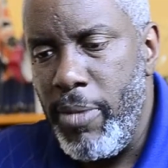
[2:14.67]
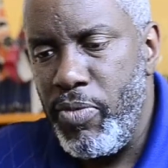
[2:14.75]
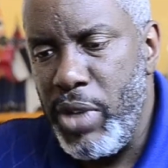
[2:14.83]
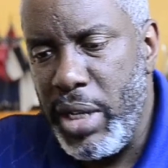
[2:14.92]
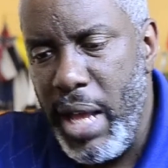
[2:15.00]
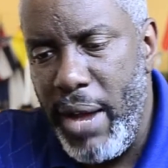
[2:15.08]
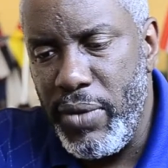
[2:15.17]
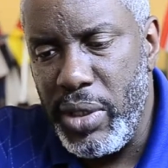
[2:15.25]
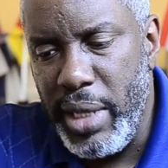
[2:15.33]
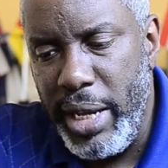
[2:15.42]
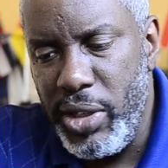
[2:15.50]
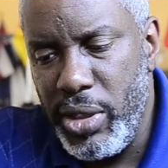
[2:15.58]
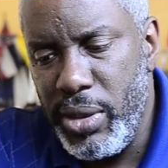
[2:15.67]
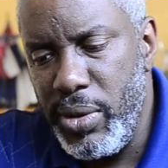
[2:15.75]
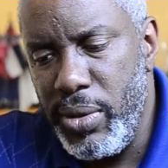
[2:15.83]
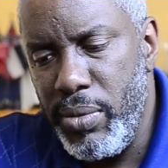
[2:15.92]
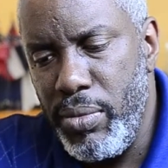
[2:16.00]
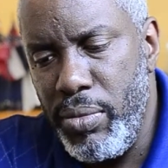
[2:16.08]
the conversation
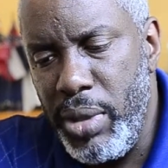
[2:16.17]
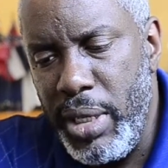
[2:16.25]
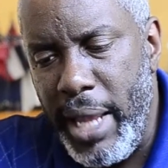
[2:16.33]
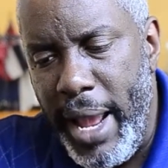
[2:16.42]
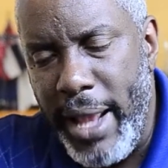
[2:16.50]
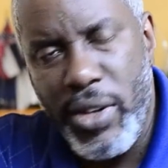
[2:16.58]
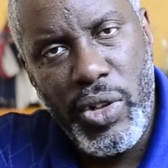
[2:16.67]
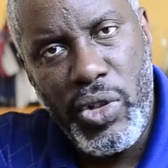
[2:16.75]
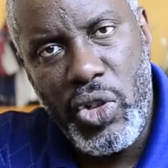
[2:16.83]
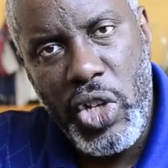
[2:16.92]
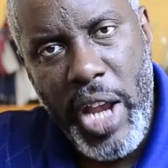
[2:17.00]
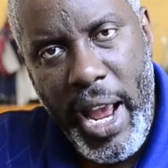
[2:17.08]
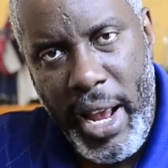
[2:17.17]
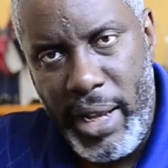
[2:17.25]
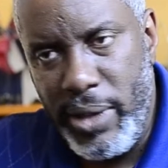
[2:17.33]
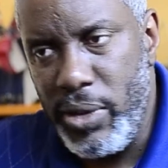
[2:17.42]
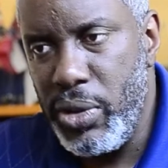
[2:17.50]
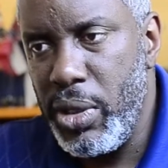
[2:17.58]
began to
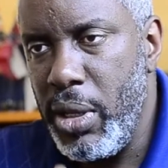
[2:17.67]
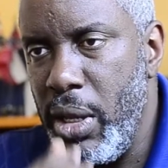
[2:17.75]
change